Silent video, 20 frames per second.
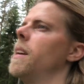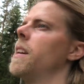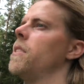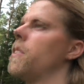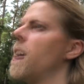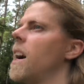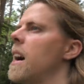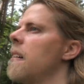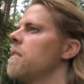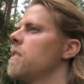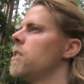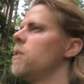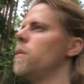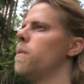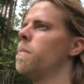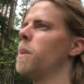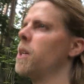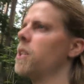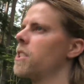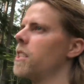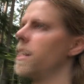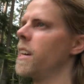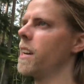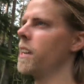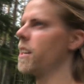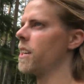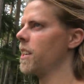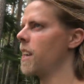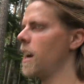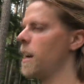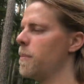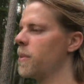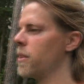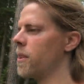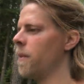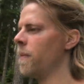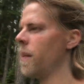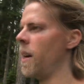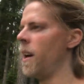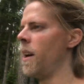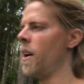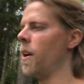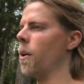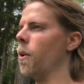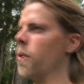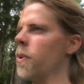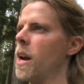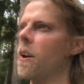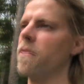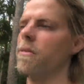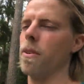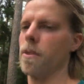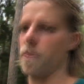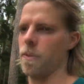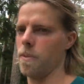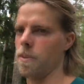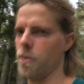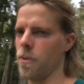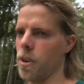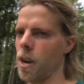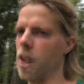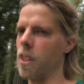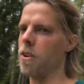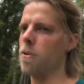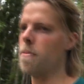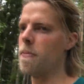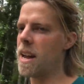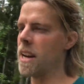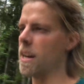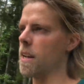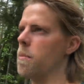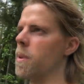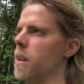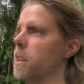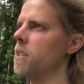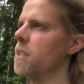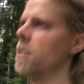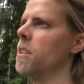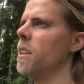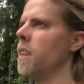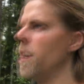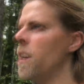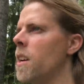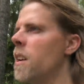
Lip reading: And you have two personality types, or you have rather many, but